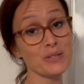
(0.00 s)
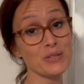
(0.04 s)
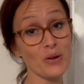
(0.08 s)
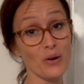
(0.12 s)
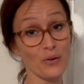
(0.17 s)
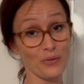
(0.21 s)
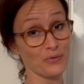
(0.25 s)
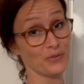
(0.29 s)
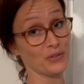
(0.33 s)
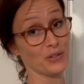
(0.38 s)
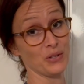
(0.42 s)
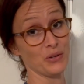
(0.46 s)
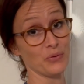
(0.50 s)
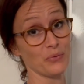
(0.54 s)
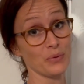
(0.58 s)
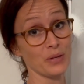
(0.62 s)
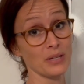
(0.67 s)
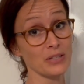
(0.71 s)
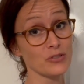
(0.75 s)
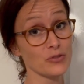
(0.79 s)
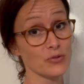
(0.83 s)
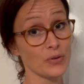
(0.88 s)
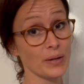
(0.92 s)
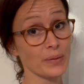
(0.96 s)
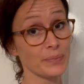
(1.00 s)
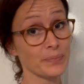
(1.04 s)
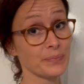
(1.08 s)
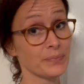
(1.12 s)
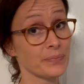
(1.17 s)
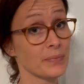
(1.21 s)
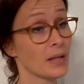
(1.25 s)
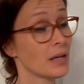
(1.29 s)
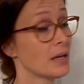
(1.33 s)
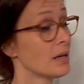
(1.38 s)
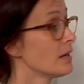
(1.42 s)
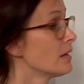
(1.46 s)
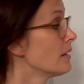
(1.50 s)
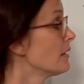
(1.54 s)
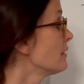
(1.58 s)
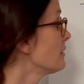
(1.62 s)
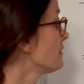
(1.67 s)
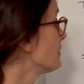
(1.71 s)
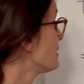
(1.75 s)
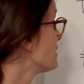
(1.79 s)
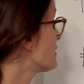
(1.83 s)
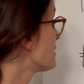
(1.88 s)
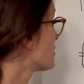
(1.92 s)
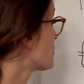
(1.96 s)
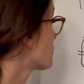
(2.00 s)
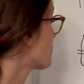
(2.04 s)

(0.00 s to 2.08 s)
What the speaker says: of the urethra. This is